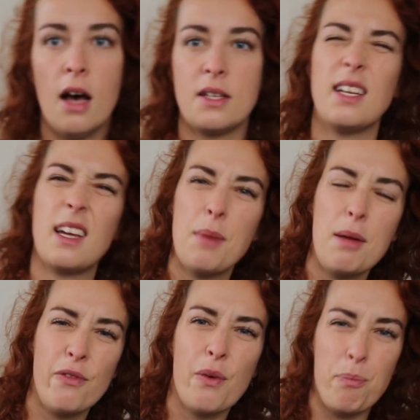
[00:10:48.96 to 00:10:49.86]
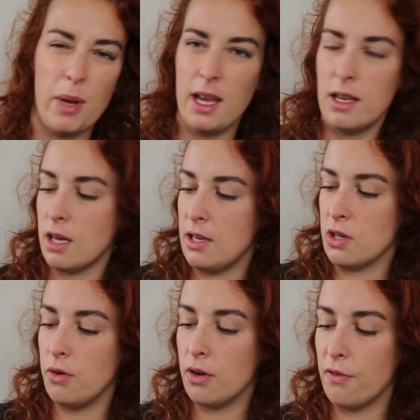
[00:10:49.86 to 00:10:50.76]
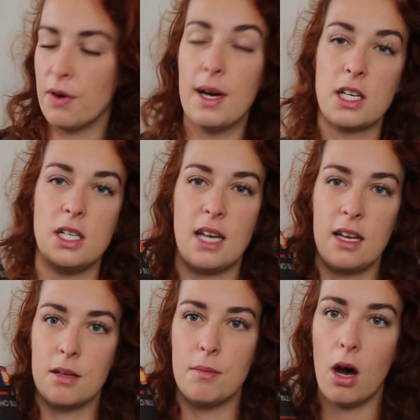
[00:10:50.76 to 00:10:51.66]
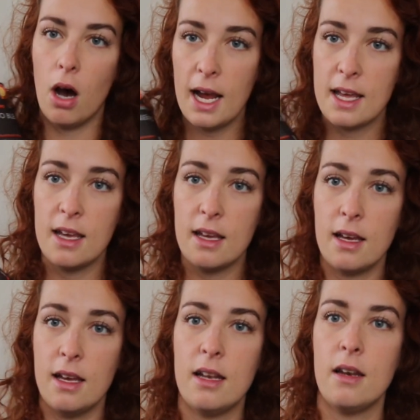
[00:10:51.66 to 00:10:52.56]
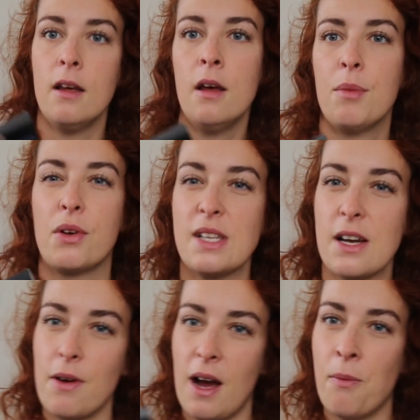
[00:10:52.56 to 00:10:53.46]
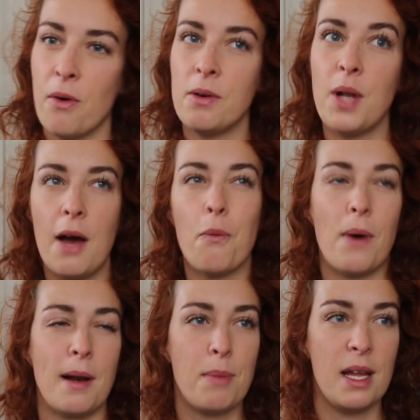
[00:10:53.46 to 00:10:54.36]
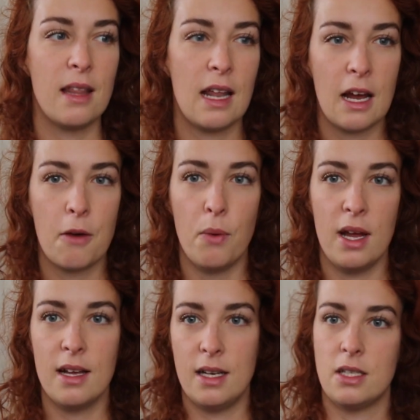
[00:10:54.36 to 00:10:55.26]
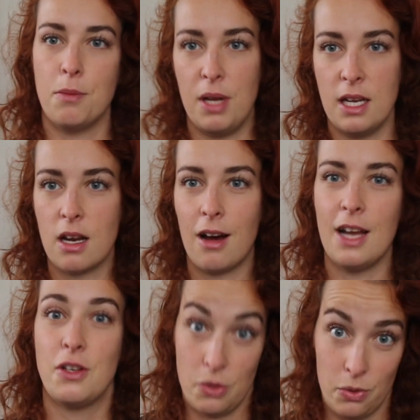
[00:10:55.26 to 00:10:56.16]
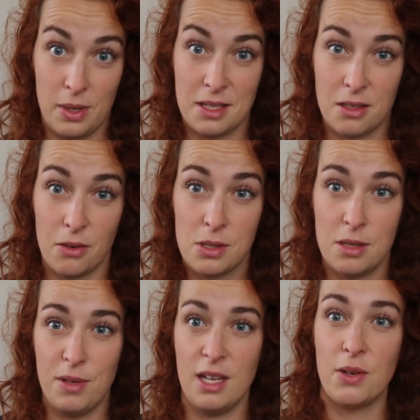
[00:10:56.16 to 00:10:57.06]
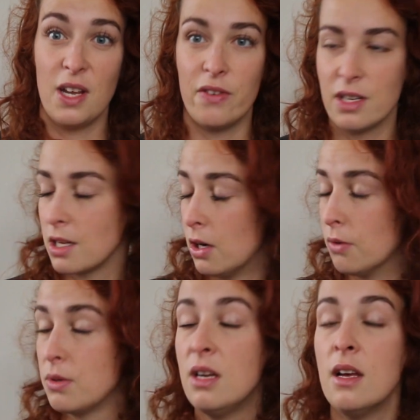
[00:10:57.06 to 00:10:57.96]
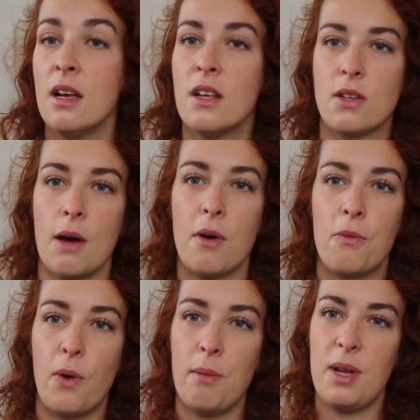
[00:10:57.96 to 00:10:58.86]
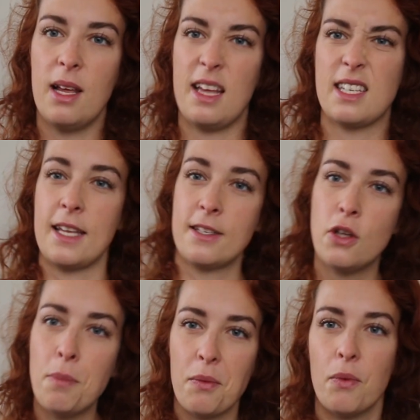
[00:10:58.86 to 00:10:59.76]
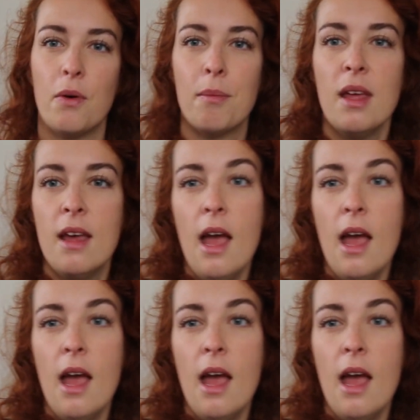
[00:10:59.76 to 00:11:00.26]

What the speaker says: I was thinking maybe for bed. I don't know if I'll actually take them hiking in, because I want like one pair that I can wear into bed. I do wear socks to bed if it's cold. So I want one pair that's like super warm